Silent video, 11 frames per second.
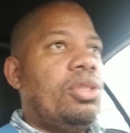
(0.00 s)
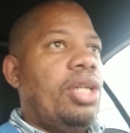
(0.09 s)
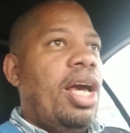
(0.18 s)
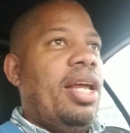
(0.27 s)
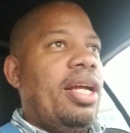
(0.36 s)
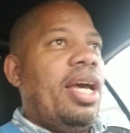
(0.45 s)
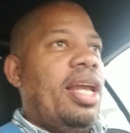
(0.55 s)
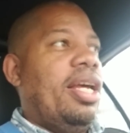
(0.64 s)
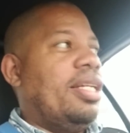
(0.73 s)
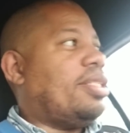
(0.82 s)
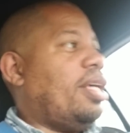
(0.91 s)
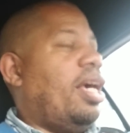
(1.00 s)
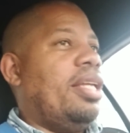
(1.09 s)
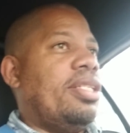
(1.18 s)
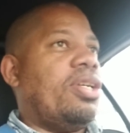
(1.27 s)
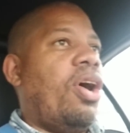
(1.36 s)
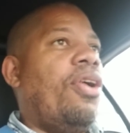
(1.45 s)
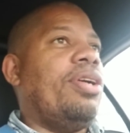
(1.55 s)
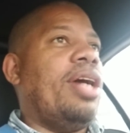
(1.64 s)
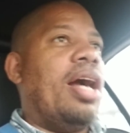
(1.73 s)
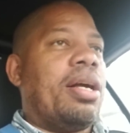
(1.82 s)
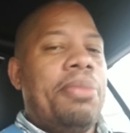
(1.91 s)
and it's hurting
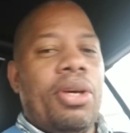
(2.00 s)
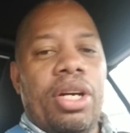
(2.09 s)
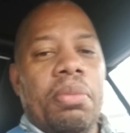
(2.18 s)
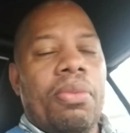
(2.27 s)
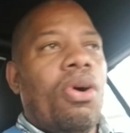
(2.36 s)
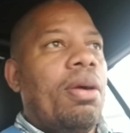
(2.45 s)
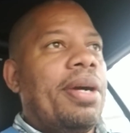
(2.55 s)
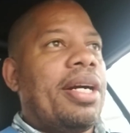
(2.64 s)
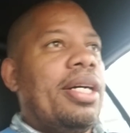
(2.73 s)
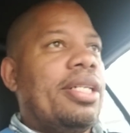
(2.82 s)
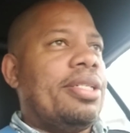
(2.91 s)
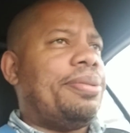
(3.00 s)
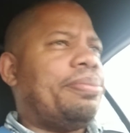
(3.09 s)
our community more because